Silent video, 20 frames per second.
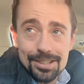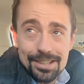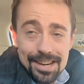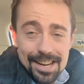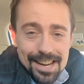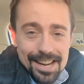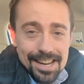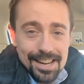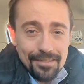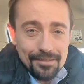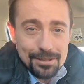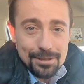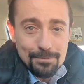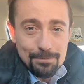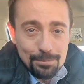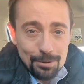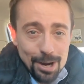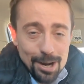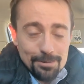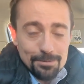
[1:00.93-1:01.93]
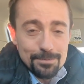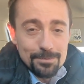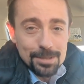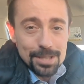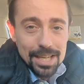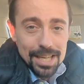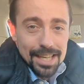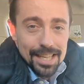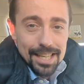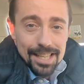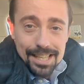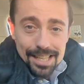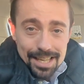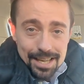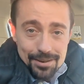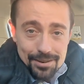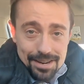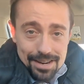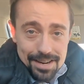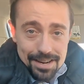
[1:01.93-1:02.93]
going to have some problems that
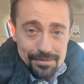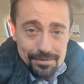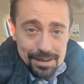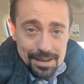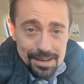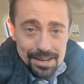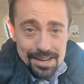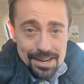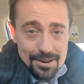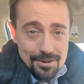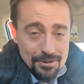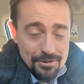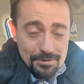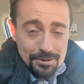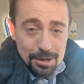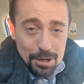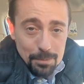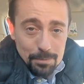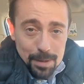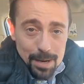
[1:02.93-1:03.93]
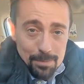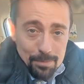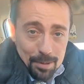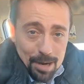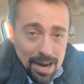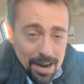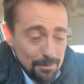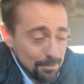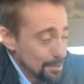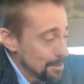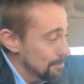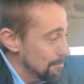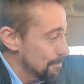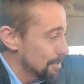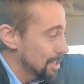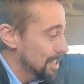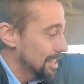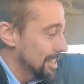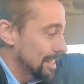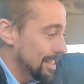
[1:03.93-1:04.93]
you didn't even know could be
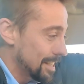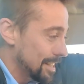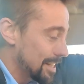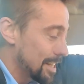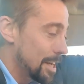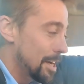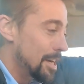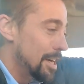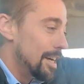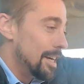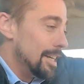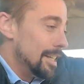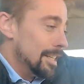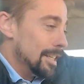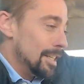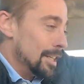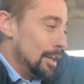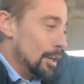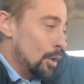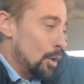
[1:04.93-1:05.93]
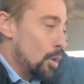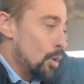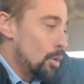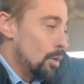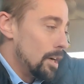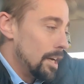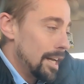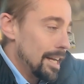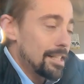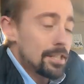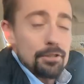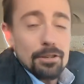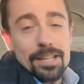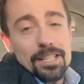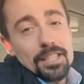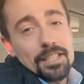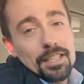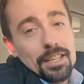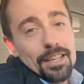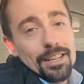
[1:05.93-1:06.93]
problems and uh, whew, that
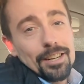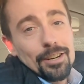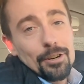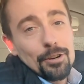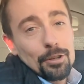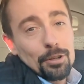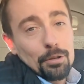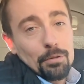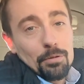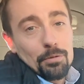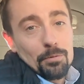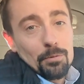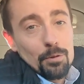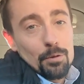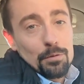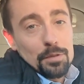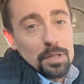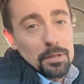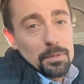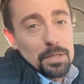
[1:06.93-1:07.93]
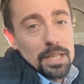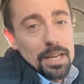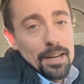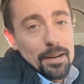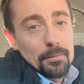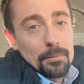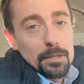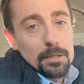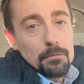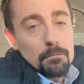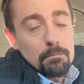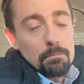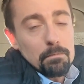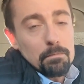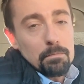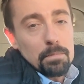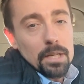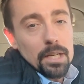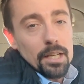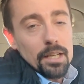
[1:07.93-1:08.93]
stress is going to go through the roof sometimes,
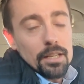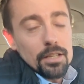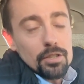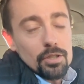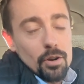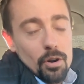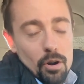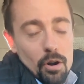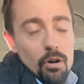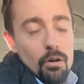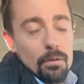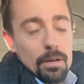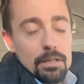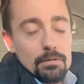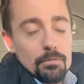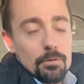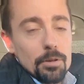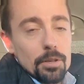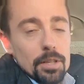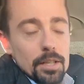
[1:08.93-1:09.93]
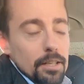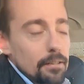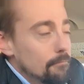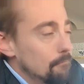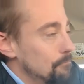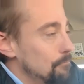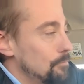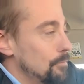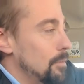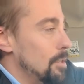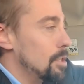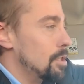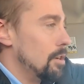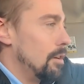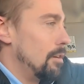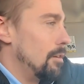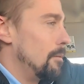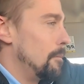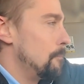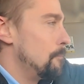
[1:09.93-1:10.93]
but it's always worth it.
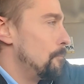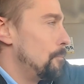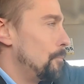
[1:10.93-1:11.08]
So